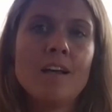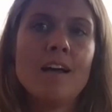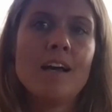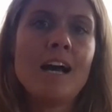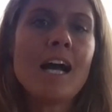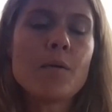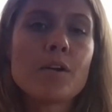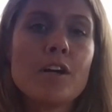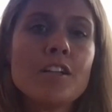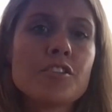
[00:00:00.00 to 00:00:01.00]

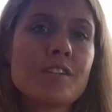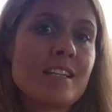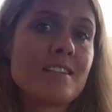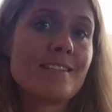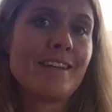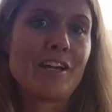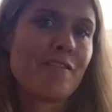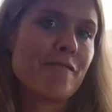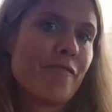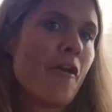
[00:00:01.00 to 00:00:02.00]
Aquaculture is like
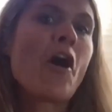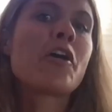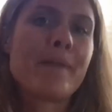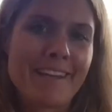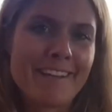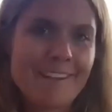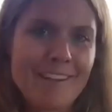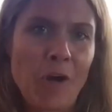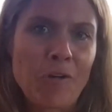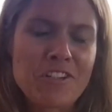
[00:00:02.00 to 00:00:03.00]
farming in
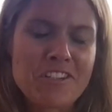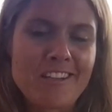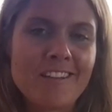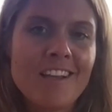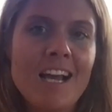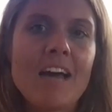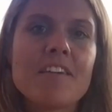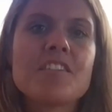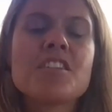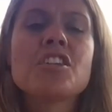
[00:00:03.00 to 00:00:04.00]
the ocean, and
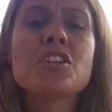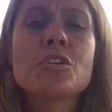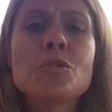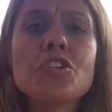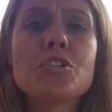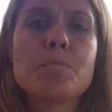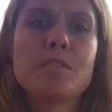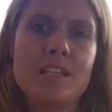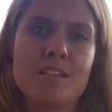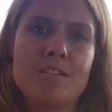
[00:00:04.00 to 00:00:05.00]
there's a huge
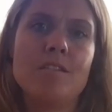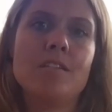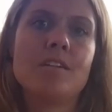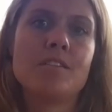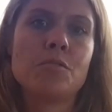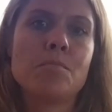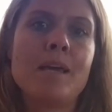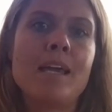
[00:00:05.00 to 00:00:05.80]
potential to